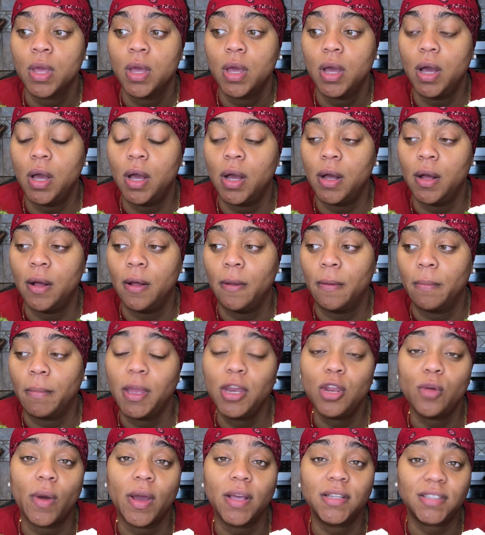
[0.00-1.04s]

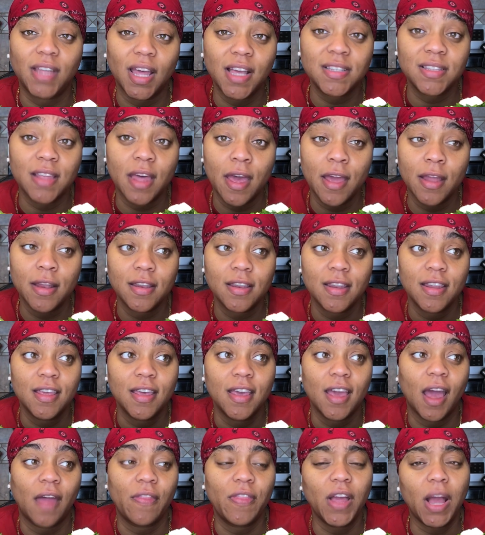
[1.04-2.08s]
anyways, that's that.
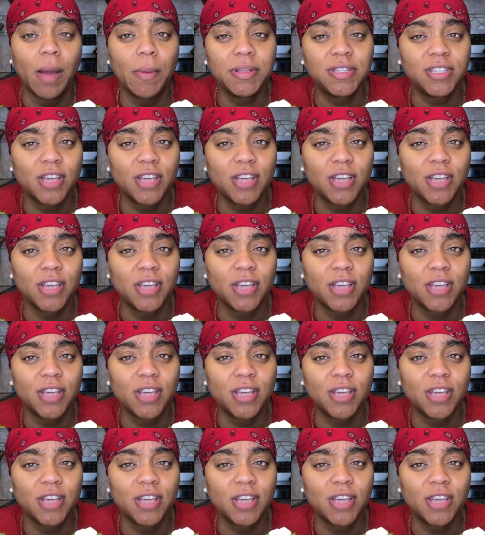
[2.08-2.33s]
I think I'm gonna